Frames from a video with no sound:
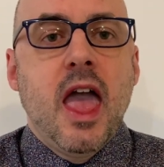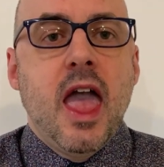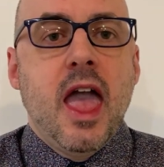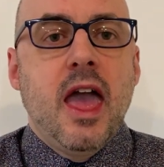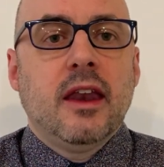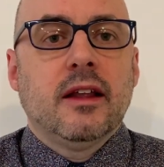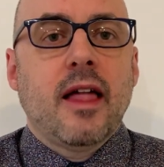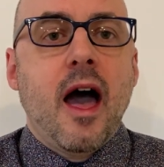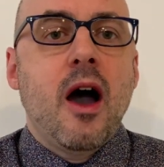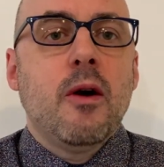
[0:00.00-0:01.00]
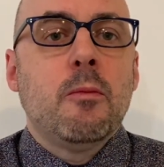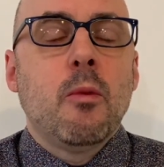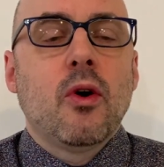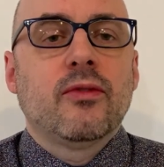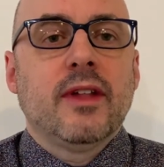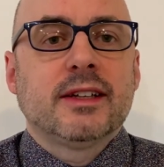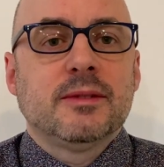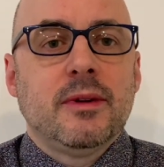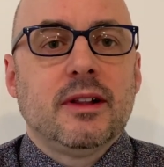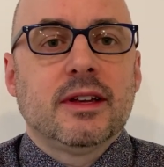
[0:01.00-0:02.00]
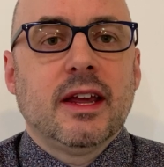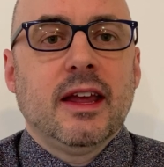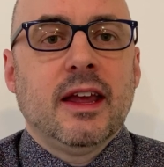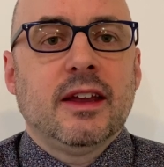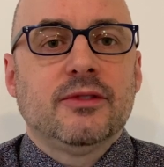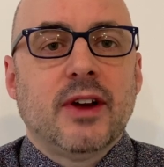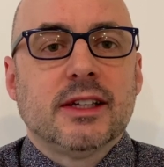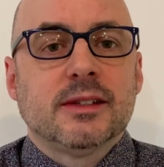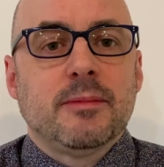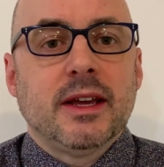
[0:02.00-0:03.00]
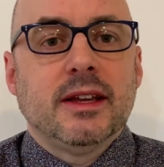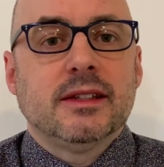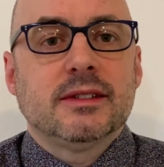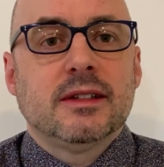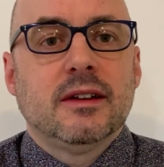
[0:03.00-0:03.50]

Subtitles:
and allow more flexibility in recipes.